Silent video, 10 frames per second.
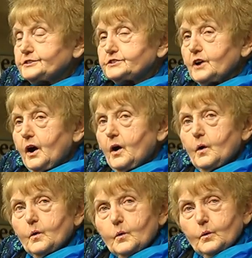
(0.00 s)

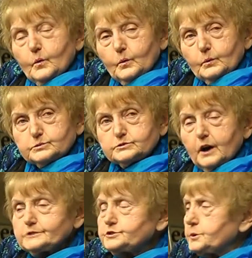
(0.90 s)
So
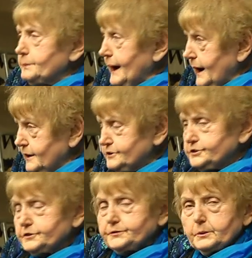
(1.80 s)
Dr.
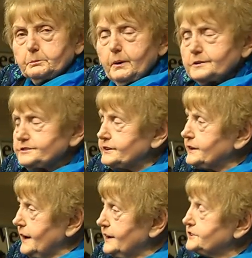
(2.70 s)
Michalczyk from
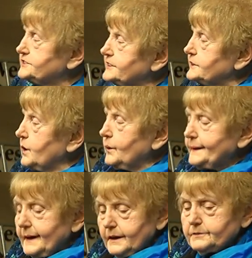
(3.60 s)
Boston College said,
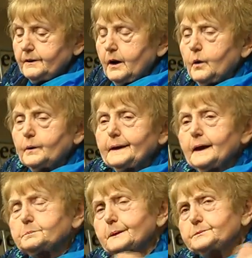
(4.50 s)
okay, Eva,
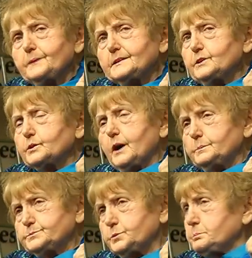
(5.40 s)
okay, but when you
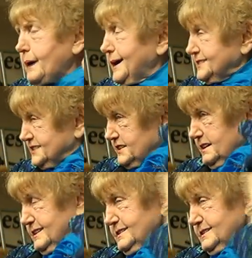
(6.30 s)
come to Boston,